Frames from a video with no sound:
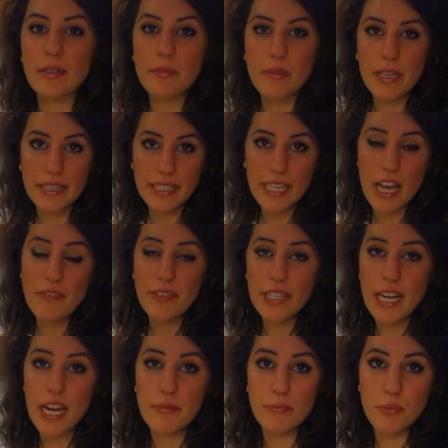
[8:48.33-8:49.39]
the oven
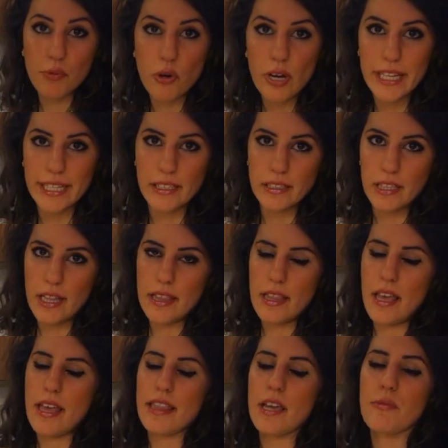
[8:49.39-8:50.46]
on broil.
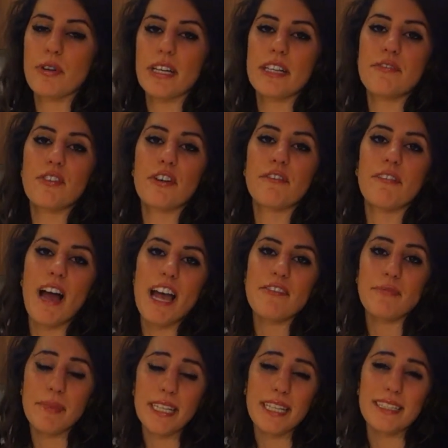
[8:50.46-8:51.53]
They were in for
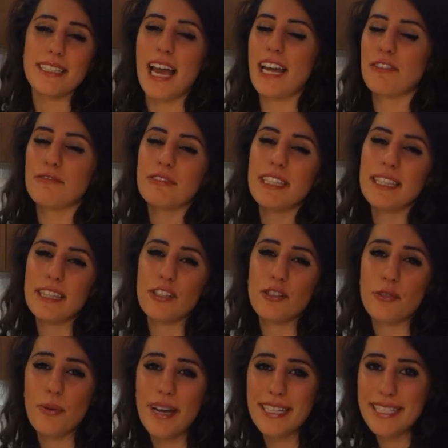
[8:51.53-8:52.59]
5 minutes. I don't think they're
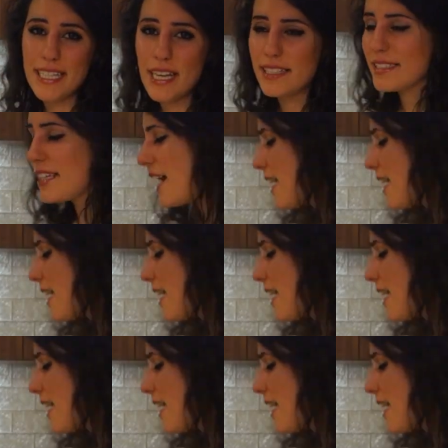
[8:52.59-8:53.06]
quite done